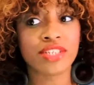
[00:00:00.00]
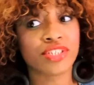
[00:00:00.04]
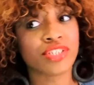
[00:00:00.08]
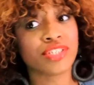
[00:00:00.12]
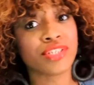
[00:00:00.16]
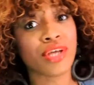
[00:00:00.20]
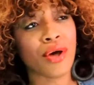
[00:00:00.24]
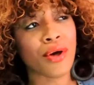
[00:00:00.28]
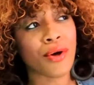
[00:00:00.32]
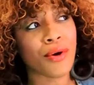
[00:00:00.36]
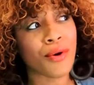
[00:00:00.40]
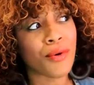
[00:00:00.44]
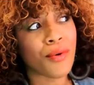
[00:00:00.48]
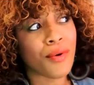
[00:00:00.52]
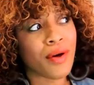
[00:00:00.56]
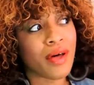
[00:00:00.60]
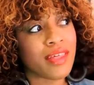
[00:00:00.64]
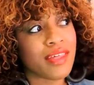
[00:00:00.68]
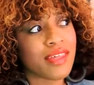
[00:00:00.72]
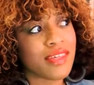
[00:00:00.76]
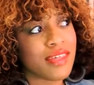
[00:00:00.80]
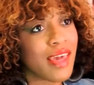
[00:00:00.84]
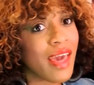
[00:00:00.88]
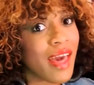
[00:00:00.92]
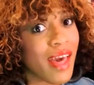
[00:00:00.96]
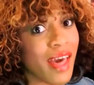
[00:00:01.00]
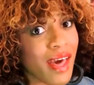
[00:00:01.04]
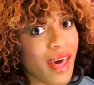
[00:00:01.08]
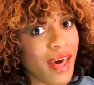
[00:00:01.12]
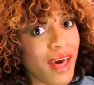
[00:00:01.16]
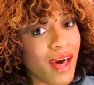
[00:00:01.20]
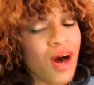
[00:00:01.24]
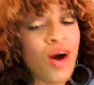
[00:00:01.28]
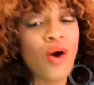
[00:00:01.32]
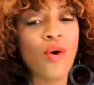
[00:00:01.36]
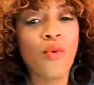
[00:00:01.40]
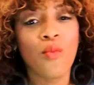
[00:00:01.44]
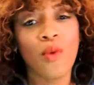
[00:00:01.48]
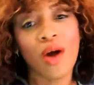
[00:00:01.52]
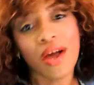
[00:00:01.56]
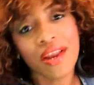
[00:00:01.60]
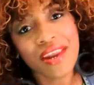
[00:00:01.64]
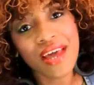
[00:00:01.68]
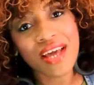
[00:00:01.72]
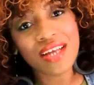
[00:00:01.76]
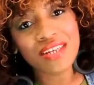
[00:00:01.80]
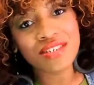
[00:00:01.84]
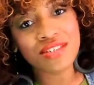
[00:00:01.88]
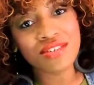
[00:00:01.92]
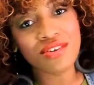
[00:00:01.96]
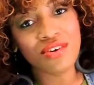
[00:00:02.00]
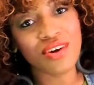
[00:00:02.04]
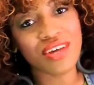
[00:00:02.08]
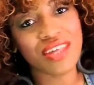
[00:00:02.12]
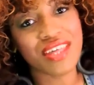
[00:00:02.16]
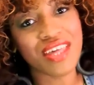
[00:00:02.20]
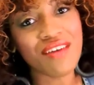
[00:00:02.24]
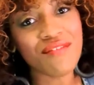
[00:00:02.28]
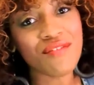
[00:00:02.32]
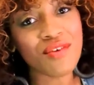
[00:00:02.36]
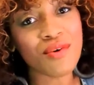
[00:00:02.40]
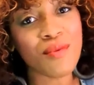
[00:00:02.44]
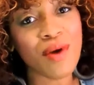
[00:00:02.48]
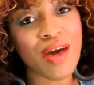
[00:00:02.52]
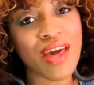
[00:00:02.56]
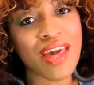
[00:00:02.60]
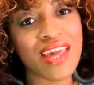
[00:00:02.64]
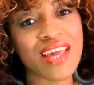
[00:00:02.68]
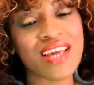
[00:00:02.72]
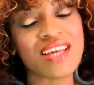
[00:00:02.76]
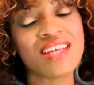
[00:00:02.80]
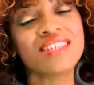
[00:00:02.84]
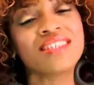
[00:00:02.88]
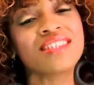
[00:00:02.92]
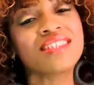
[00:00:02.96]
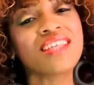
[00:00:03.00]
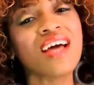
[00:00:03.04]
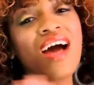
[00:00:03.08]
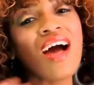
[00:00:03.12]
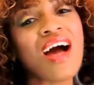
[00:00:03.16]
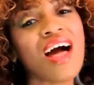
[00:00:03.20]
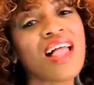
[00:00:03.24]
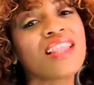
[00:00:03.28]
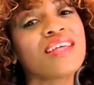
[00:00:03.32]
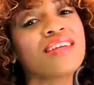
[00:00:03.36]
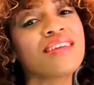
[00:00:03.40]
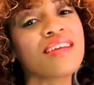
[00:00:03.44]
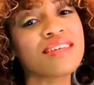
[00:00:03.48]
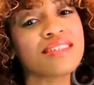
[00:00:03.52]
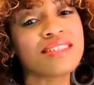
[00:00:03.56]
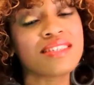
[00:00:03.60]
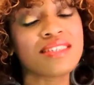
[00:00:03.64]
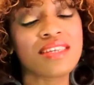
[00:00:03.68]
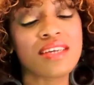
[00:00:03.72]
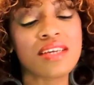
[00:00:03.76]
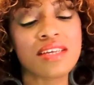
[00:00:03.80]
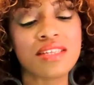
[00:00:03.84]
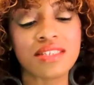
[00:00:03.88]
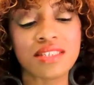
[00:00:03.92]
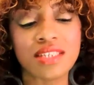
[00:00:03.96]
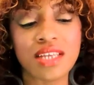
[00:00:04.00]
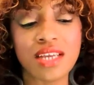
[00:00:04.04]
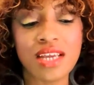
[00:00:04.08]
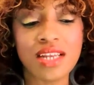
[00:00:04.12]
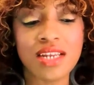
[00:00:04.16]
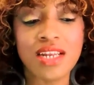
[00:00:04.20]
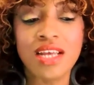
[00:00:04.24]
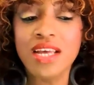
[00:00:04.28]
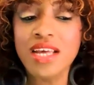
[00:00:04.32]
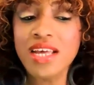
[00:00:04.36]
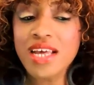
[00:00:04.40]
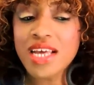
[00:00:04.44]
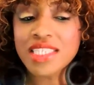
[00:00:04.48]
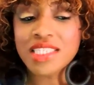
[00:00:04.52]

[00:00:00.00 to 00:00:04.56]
So, yeah, why not do a giveaway? It's the holiday season.